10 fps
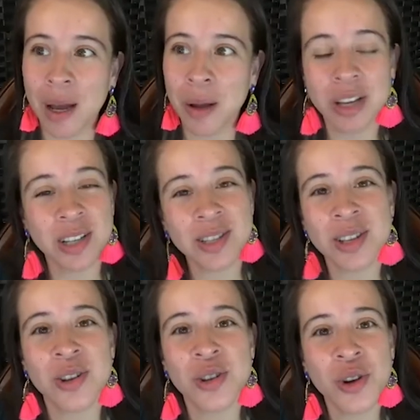Because
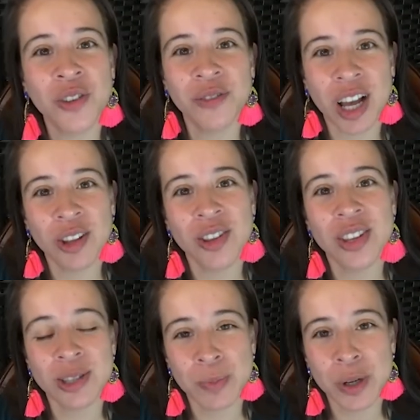then you don't value the
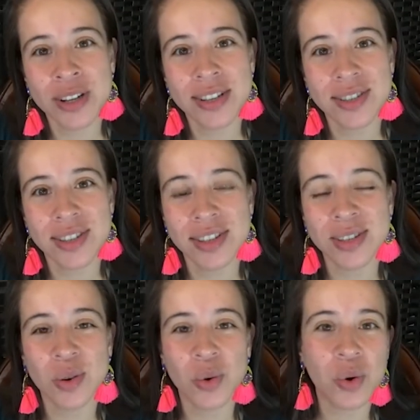
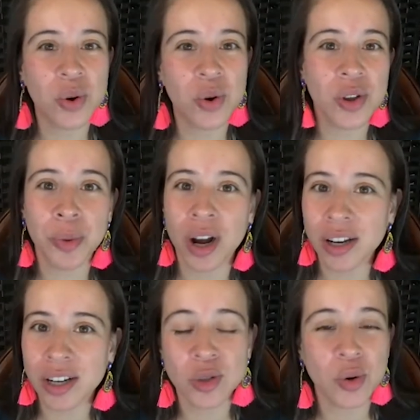experiences or the
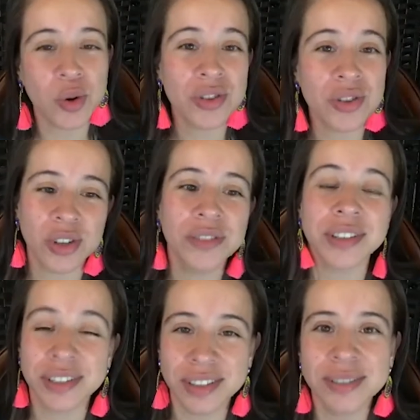product or the
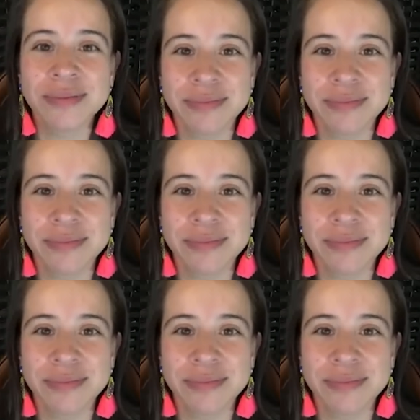service.